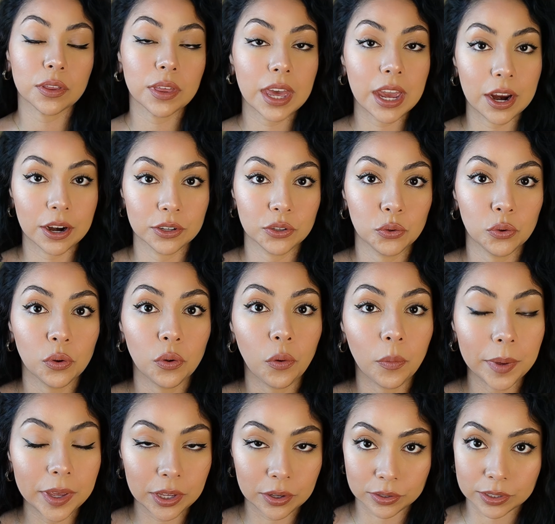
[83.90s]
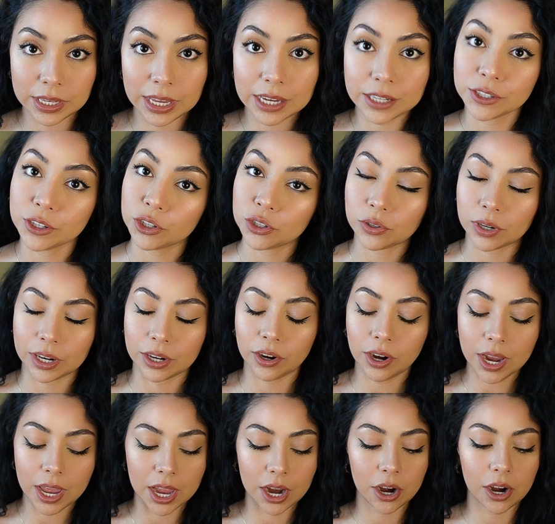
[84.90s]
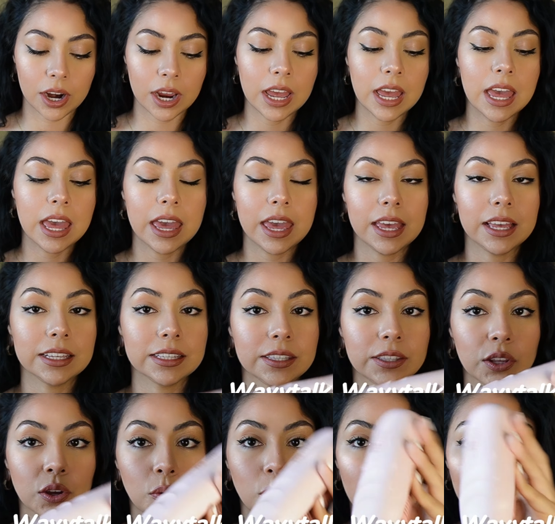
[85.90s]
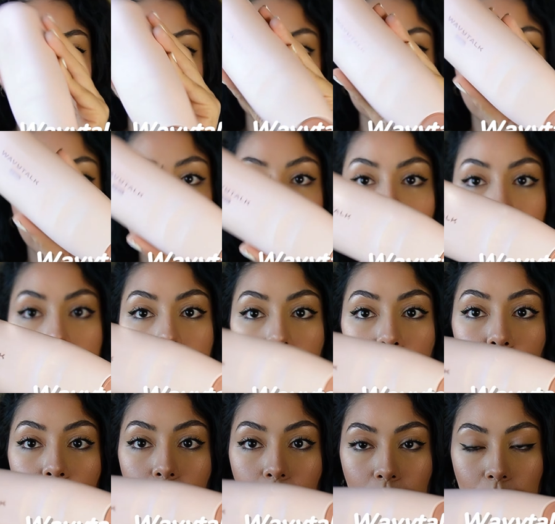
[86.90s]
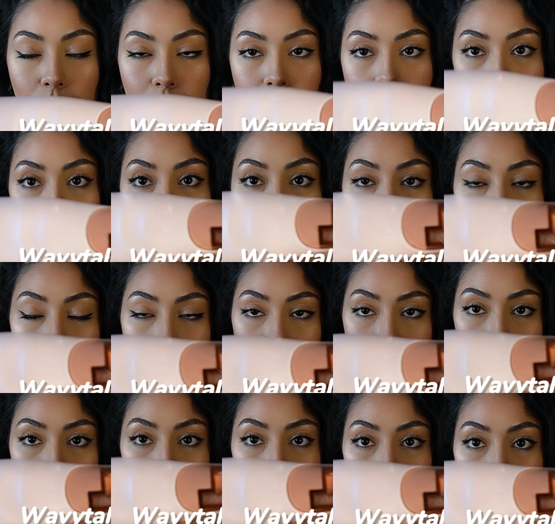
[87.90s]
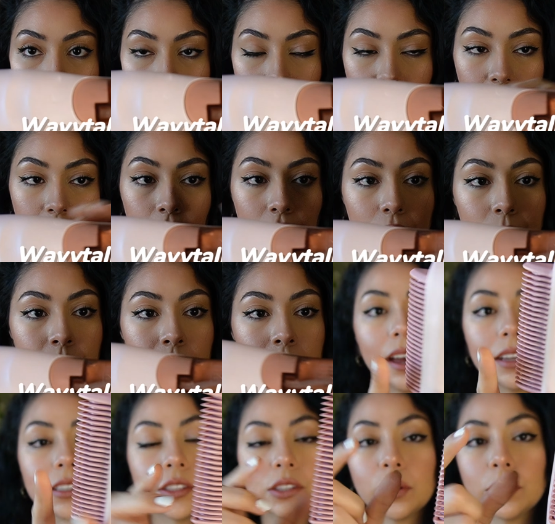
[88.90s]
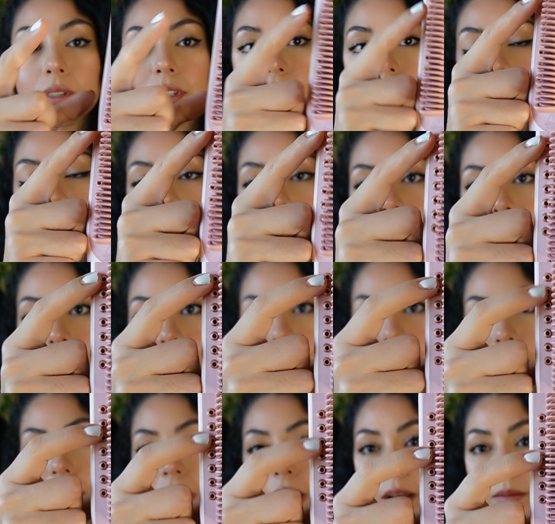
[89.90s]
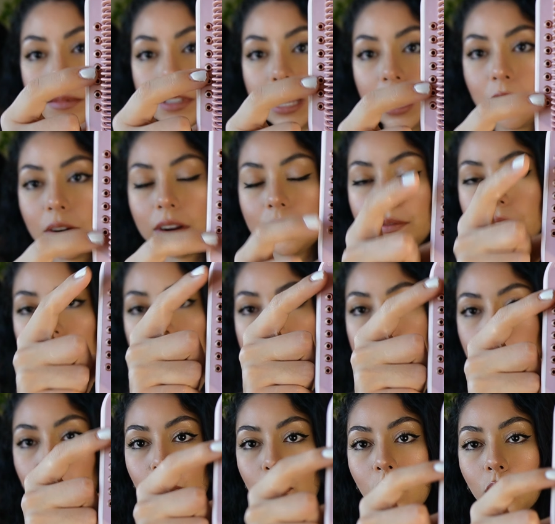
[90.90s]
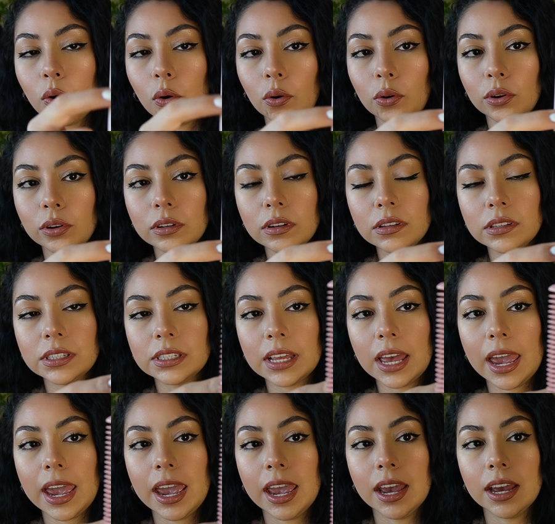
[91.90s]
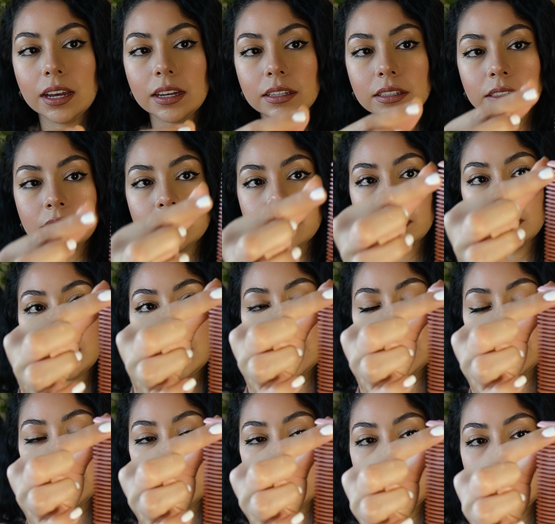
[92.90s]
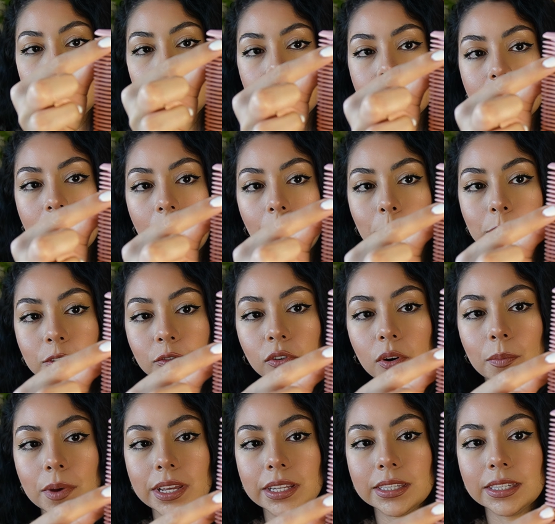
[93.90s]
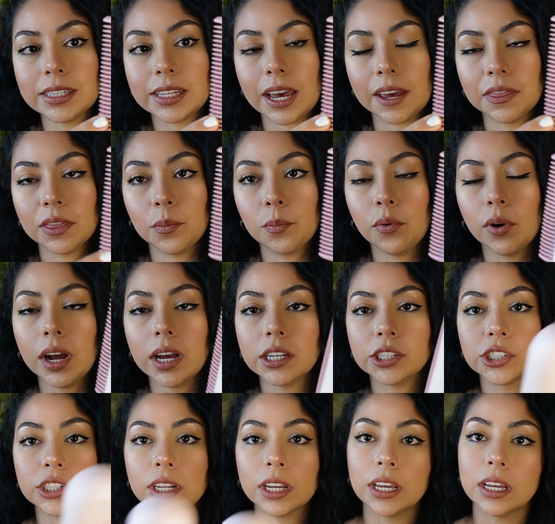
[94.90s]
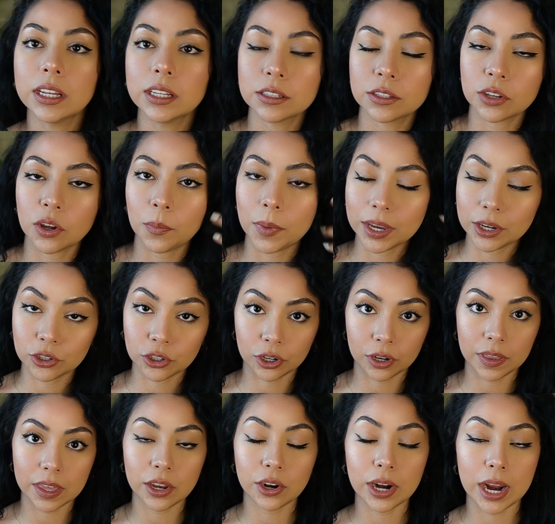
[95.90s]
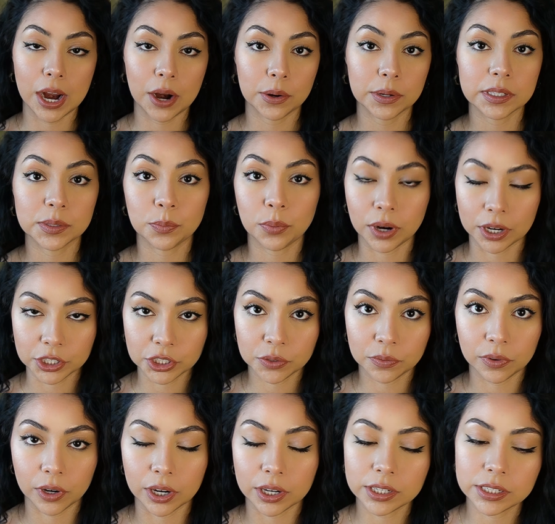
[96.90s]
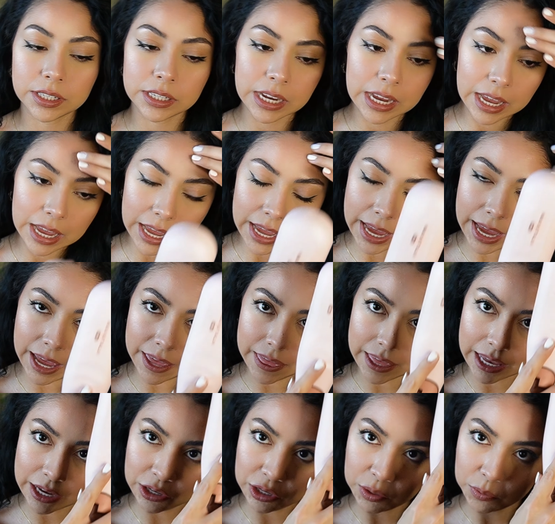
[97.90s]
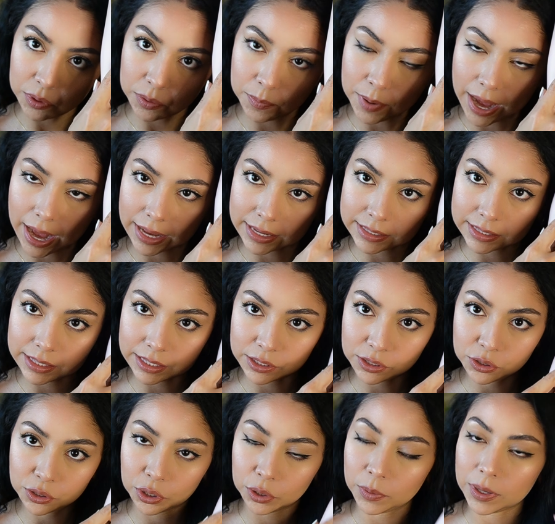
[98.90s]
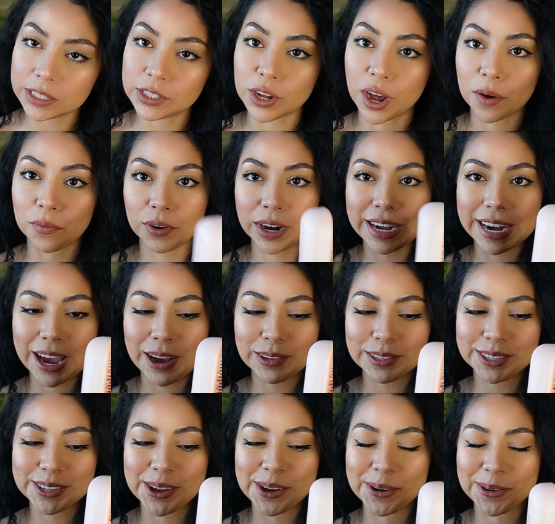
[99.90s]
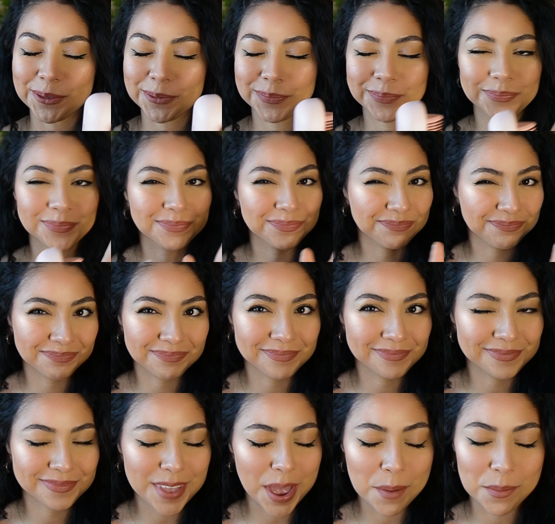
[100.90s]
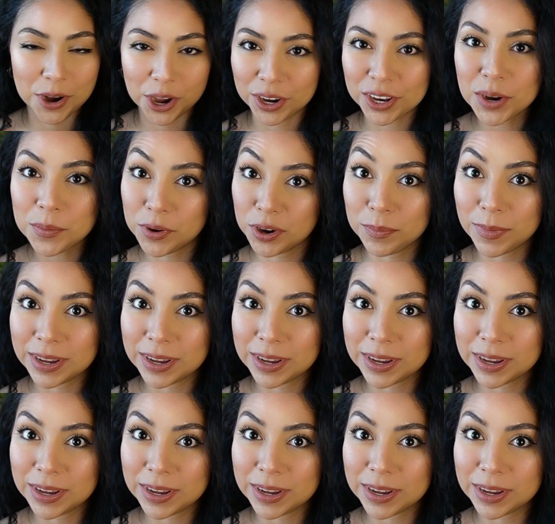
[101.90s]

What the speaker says: the hair tool we'll be using to straighten our hair is the Wavytalk Pro Steam Straightener. So steam actually comes out of these little holes and the heat comes from inside the brush. So make sure that your hair is brushed first and then you would pass this through. It's off right now, so I'm not gonna burn